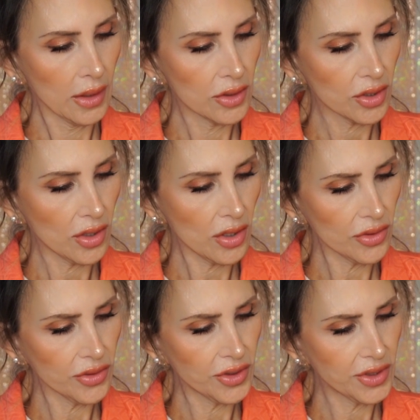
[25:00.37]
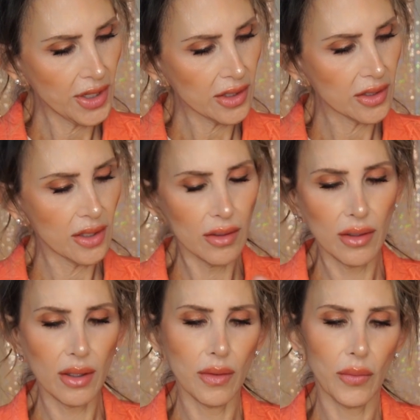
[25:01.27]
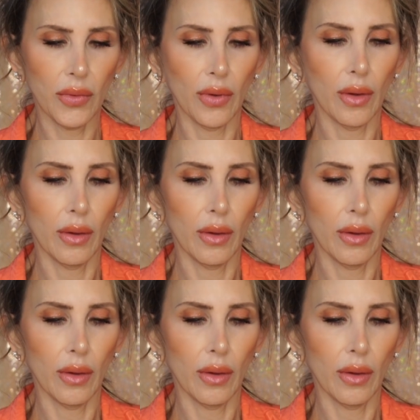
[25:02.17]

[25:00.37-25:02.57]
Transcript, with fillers: It's called Sexy Lips.